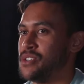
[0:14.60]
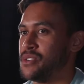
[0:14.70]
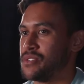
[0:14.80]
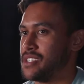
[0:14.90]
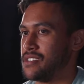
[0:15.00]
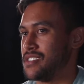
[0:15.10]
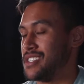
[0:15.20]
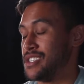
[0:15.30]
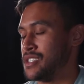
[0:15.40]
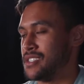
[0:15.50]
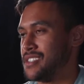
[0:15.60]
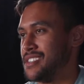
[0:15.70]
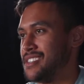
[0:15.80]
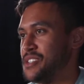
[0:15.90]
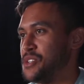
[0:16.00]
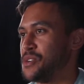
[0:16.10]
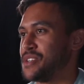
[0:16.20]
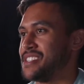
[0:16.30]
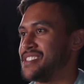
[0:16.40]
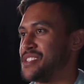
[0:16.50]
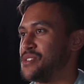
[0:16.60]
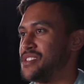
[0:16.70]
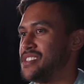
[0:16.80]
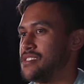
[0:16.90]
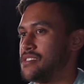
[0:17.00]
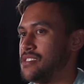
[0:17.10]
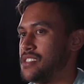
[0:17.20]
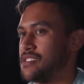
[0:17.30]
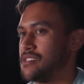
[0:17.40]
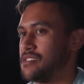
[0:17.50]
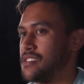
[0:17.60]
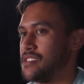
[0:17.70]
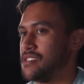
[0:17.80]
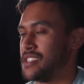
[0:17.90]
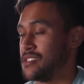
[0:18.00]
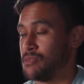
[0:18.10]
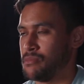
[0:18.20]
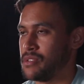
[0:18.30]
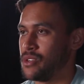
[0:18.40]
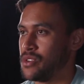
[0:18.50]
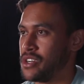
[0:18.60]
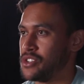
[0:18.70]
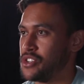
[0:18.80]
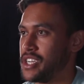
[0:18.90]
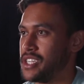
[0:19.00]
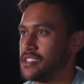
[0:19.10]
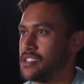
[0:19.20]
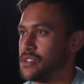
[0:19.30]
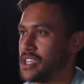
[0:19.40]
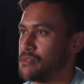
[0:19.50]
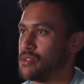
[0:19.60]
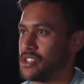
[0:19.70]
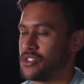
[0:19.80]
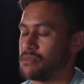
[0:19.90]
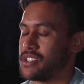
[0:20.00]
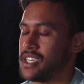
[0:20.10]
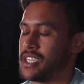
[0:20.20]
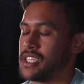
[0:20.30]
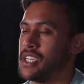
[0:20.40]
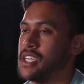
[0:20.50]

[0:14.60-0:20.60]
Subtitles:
don't consider these things that might be going on in your head. You kind of brush them aside.